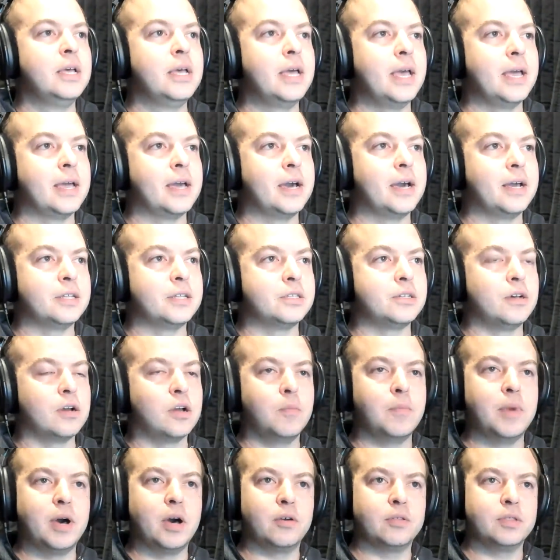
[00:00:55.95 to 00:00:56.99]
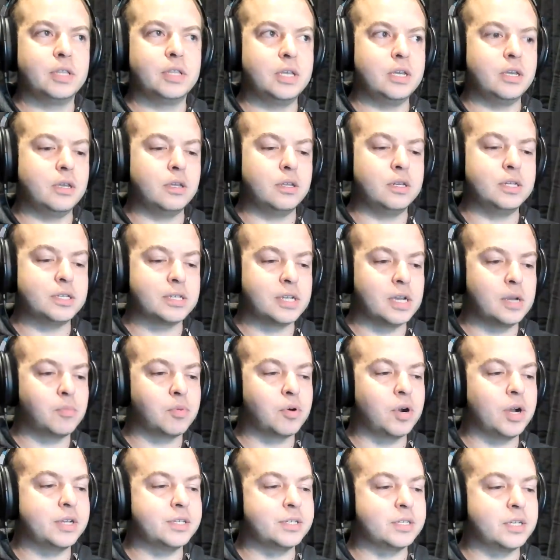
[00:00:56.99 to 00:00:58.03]
and kind of talk about the design
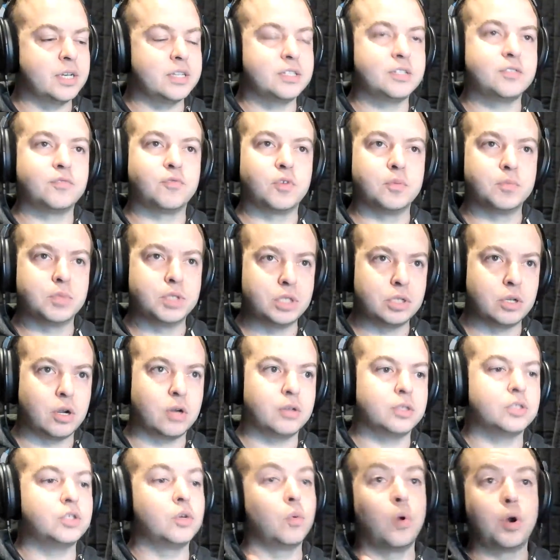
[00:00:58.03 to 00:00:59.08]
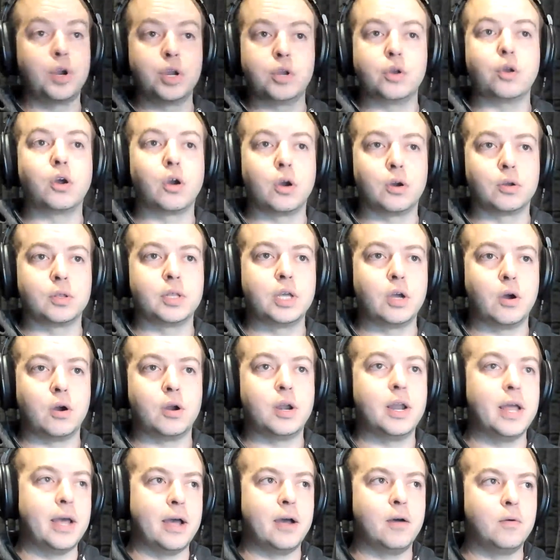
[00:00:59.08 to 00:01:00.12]
process from start to where you currently are
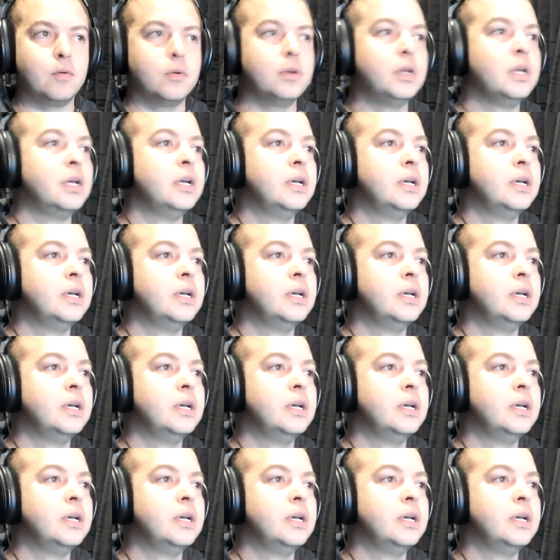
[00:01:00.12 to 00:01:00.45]
now.